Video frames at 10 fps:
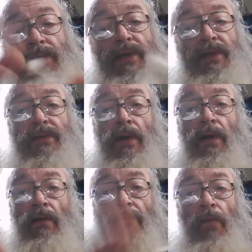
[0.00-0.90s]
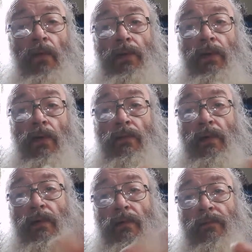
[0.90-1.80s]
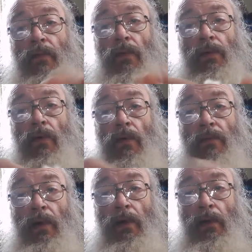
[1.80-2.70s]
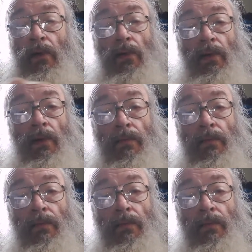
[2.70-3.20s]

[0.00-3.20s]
just folded over, glued.